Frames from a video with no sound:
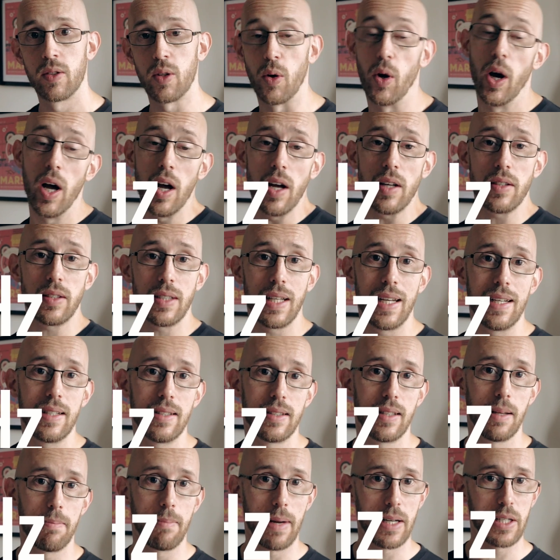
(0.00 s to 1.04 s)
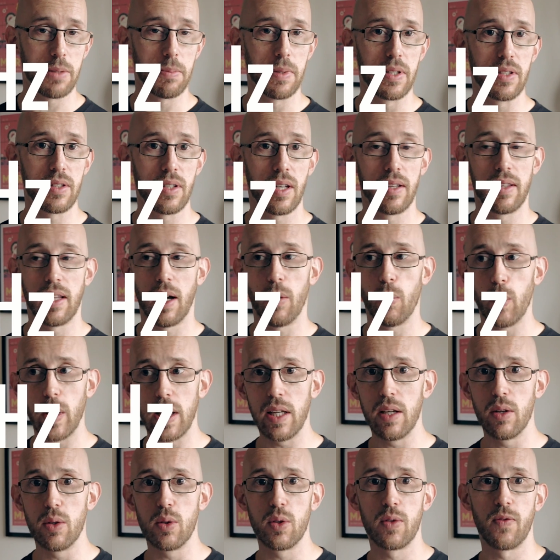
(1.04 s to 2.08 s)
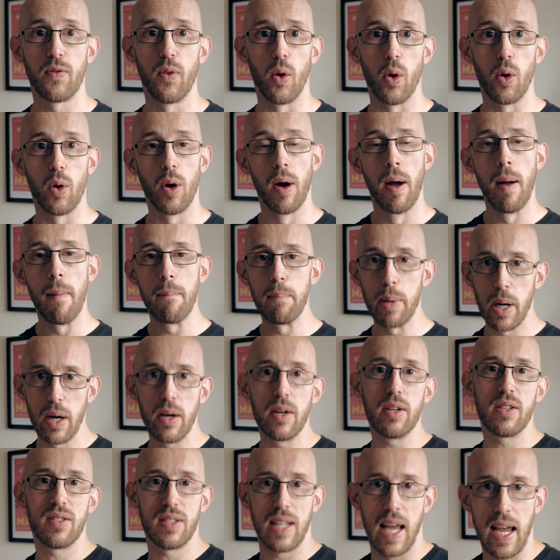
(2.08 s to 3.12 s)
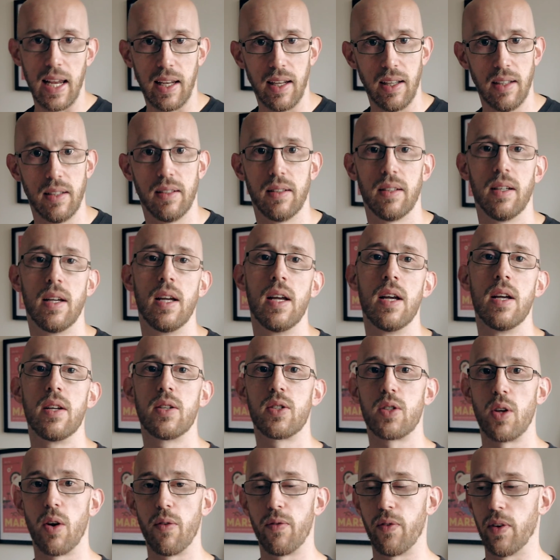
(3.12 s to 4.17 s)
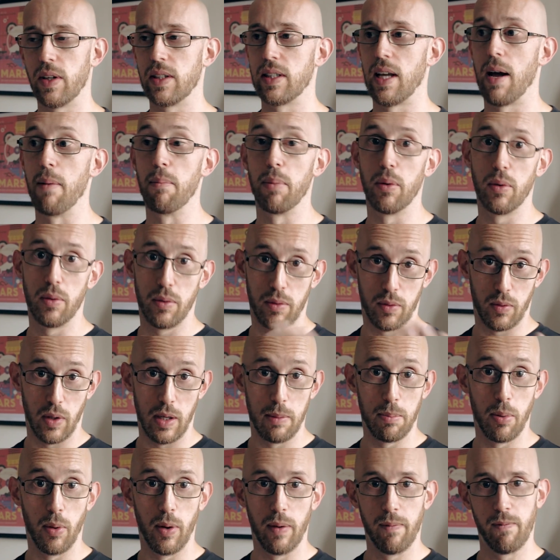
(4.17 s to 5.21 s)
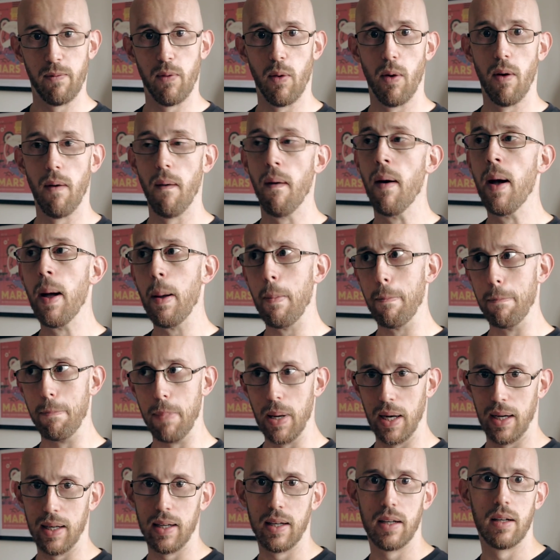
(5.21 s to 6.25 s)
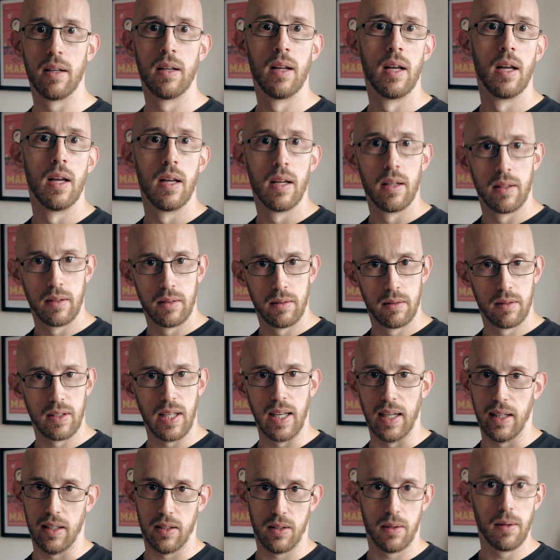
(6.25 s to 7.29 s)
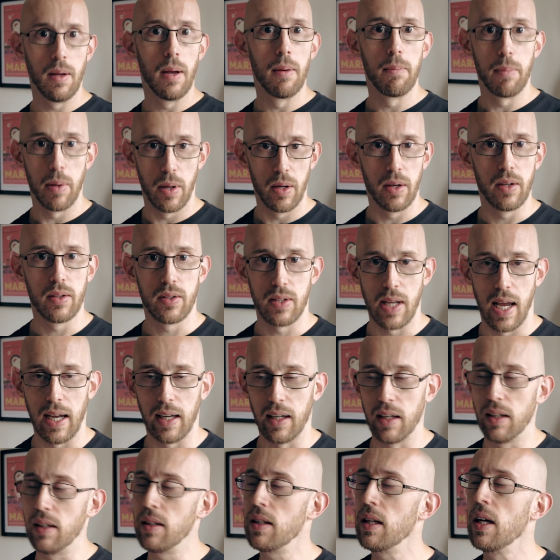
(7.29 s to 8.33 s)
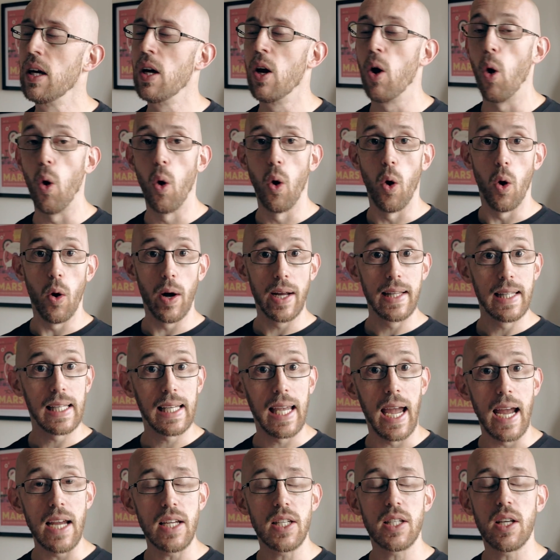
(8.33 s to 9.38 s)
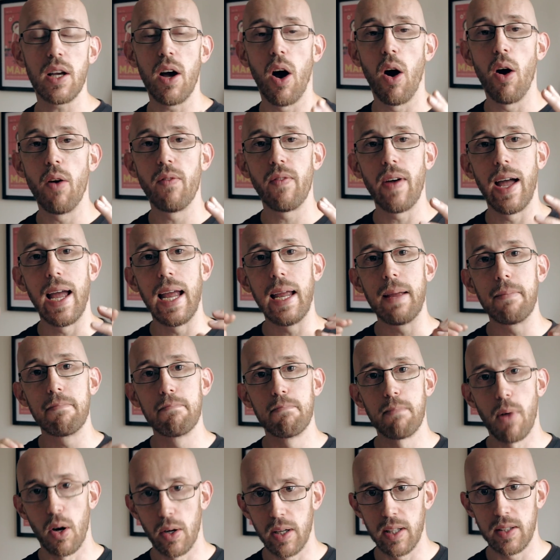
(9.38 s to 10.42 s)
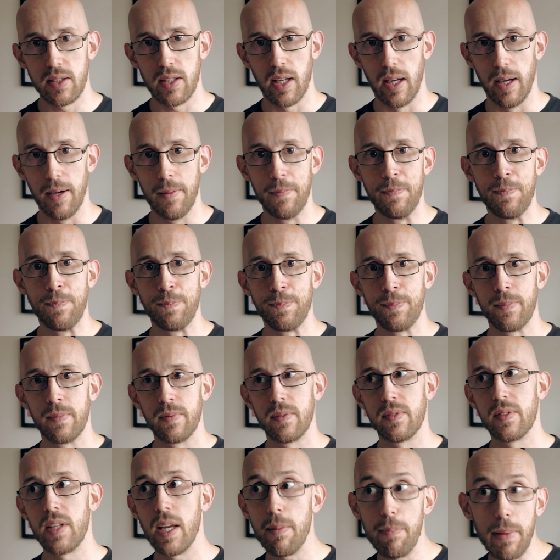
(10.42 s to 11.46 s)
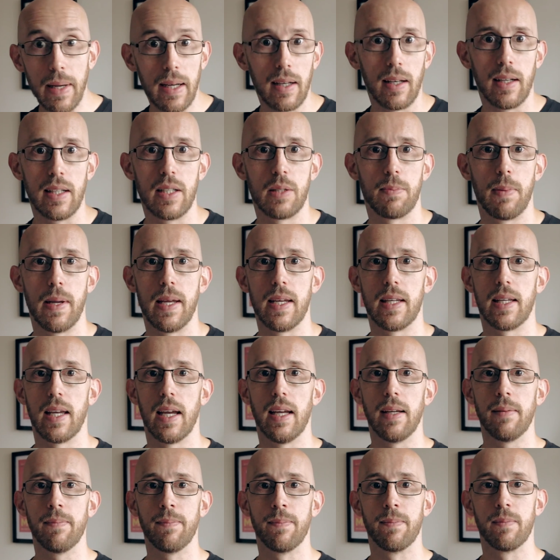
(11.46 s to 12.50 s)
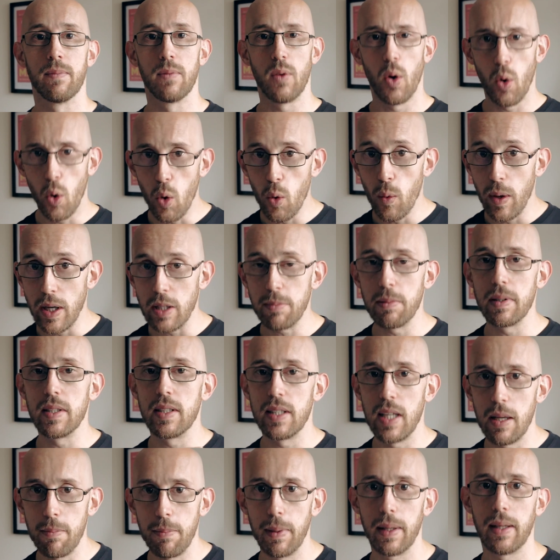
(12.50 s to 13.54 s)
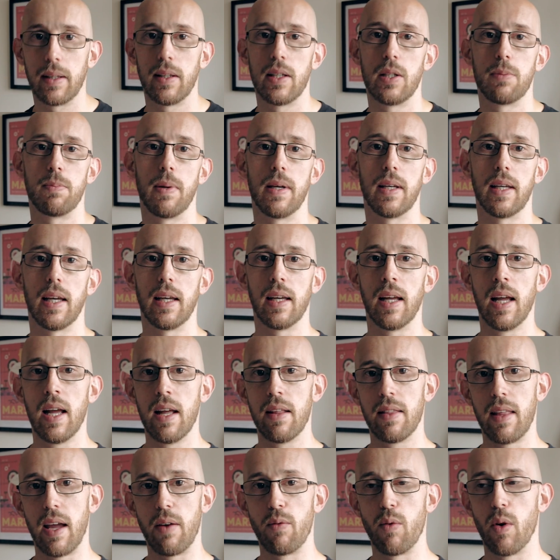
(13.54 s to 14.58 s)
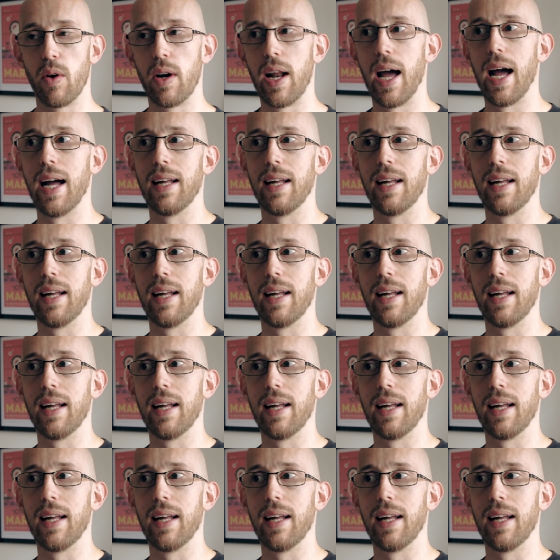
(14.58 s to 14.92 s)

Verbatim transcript: So hertz is the measurement that we use for per second. So for example, 3.4 billion ticks per second. Or in the case of a monitor, typically speaking, not always, but typically speaking, they run